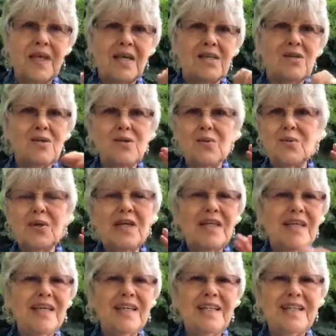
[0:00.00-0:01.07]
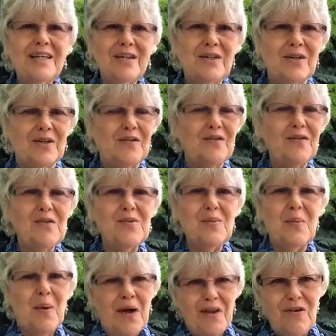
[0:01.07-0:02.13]
So it's really clear, it feels
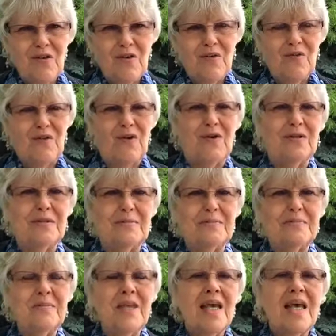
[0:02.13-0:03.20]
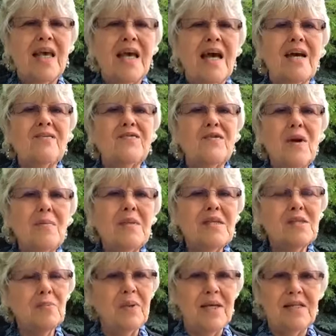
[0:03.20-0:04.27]
wonderful. And from this
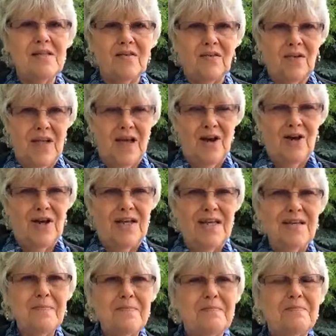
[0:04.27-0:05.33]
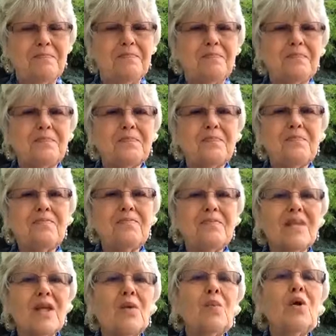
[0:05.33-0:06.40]
place of clarity,
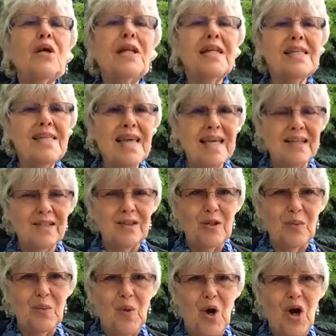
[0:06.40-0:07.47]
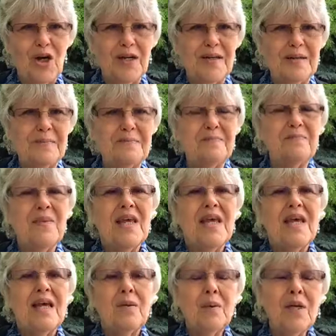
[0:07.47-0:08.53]
we're going to take a little walk.
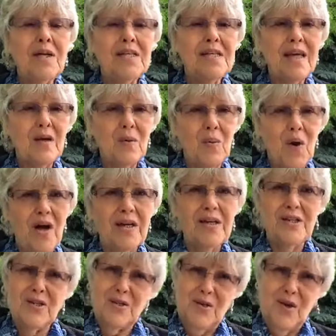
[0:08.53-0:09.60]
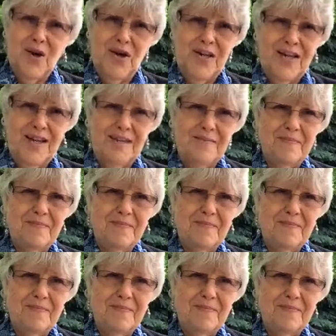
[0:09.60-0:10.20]
And we're going to take a walk into the garden.